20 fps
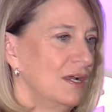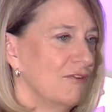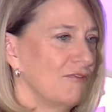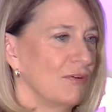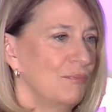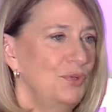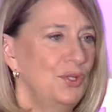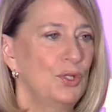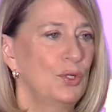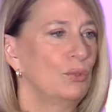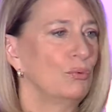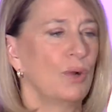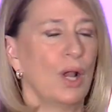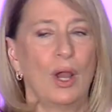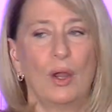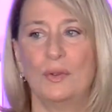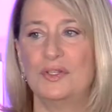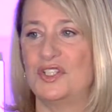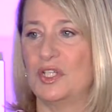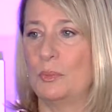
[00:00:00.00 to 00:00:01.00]
from new
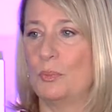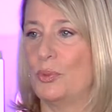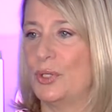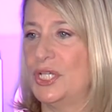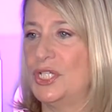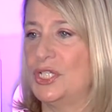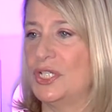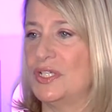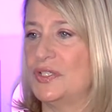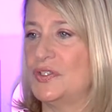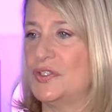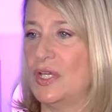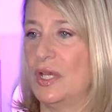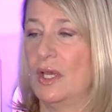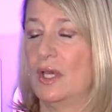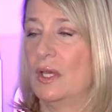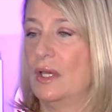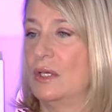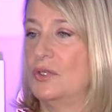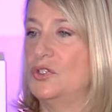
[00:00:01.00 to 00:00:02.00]
roads and bridges
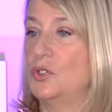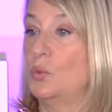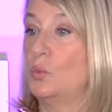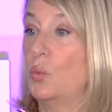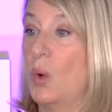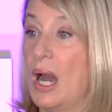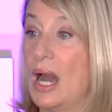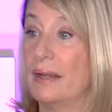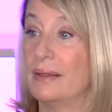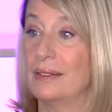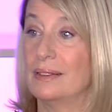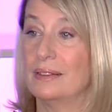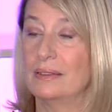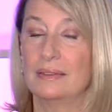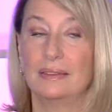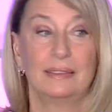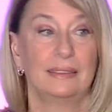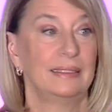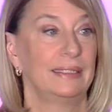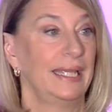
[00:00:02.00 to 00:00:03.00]
to water,
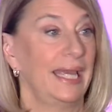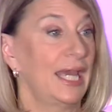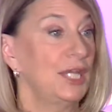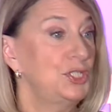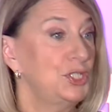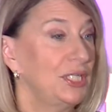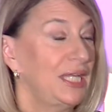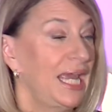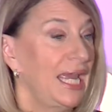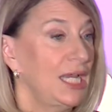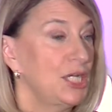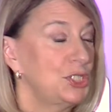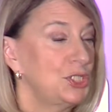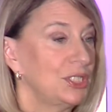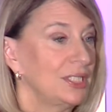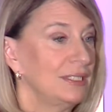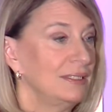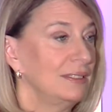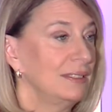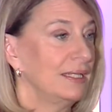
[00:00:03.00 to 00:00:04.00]

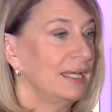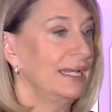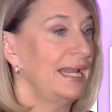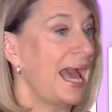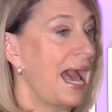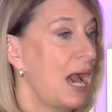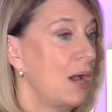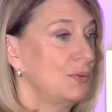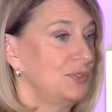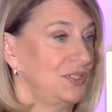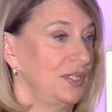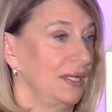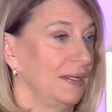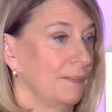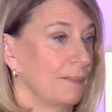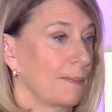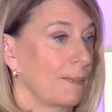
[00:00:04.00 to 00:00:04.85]
education, and housing.